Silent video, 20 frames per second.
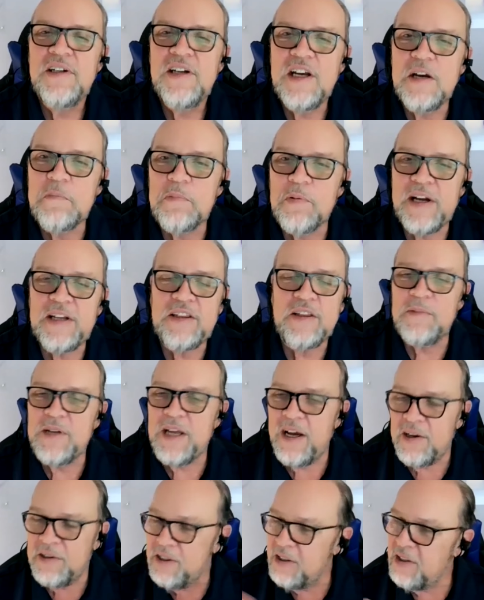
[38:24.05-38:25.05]
and break them
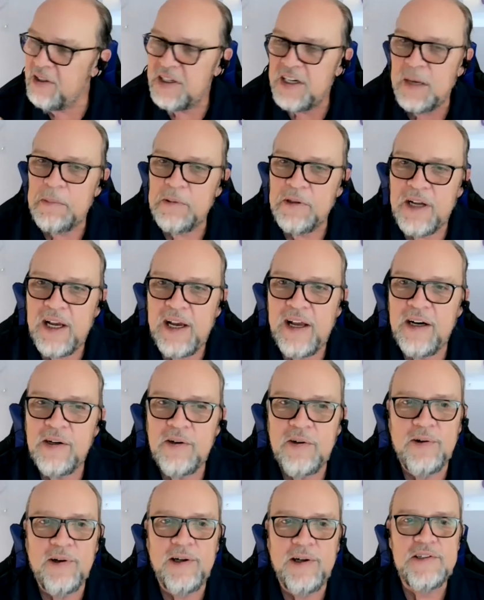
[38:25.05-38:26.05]
down into a couple
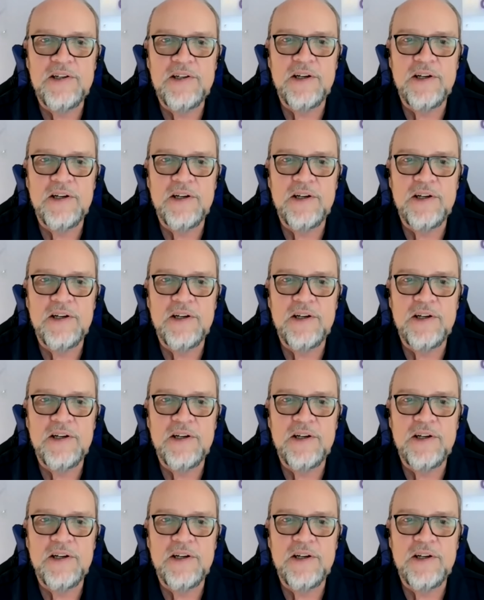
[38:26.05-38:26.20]
categories.